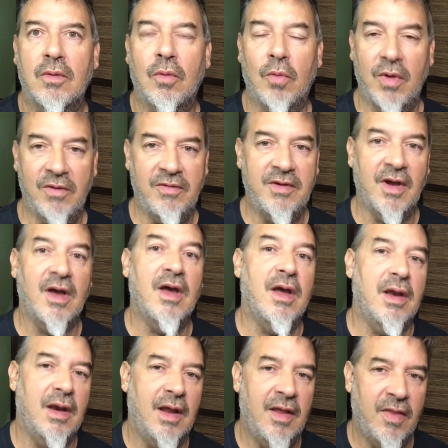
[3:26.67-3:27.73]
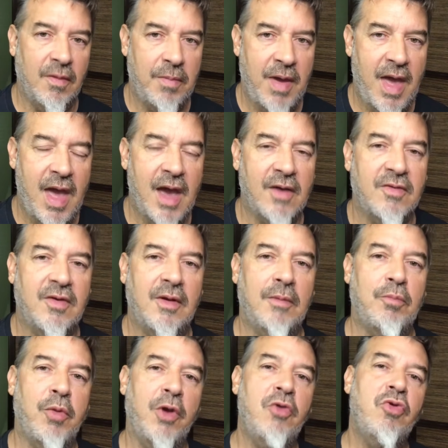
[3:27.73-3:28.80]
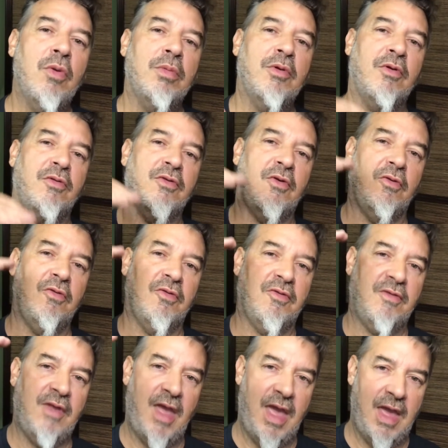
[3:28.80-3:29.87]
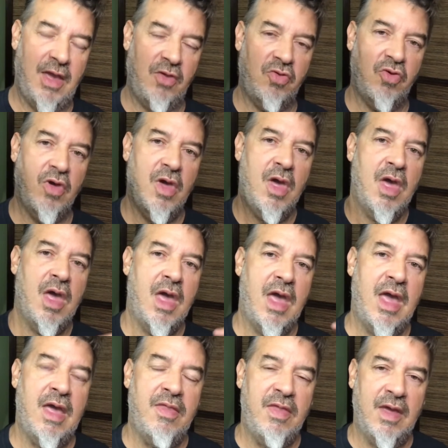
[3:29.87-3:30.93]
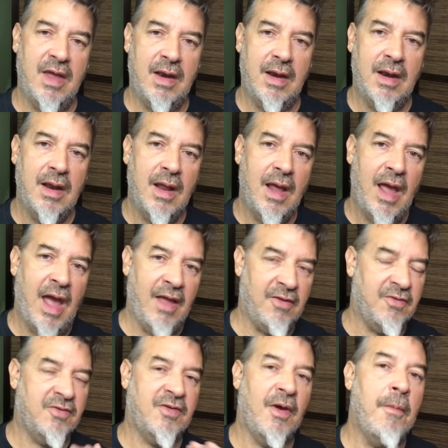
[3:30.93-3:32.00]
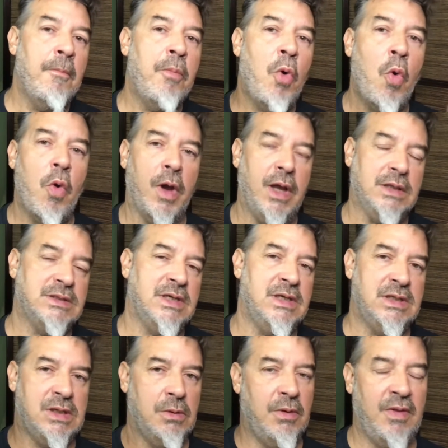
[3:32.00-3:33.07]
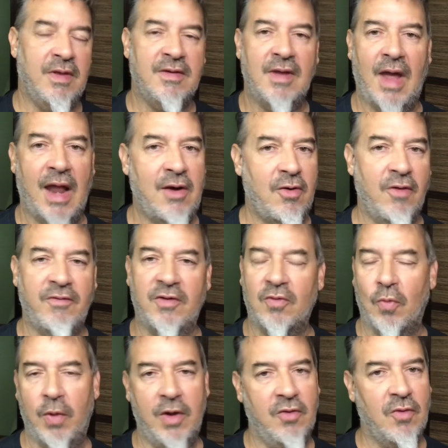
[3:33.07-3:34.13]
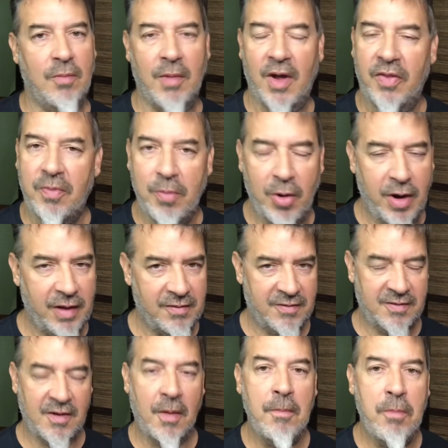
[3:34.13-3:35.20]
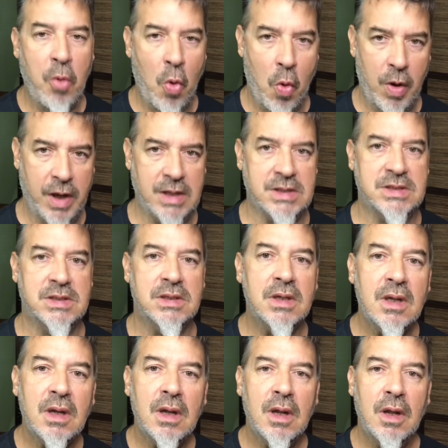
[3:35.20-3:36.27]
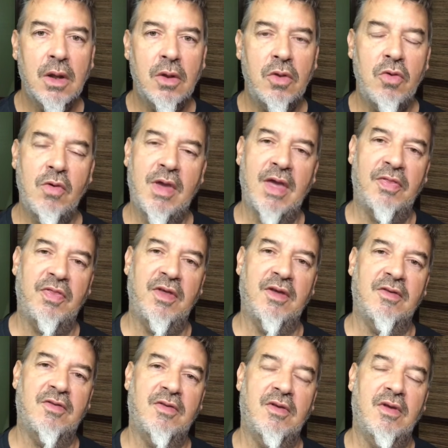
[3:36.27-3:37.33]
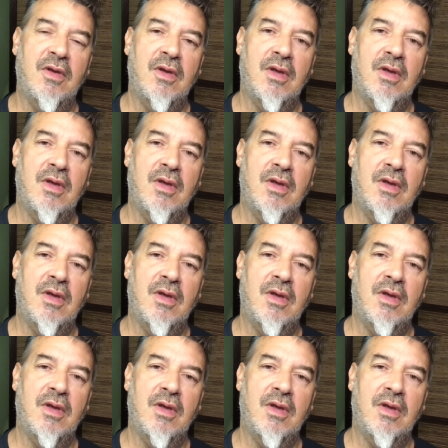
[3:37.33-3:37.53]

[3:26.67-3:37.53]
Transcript: we've done in the past, it brings you up to a certain stage. And then at some point in doing this, I don't know if it's weeks or month, but at some point you get this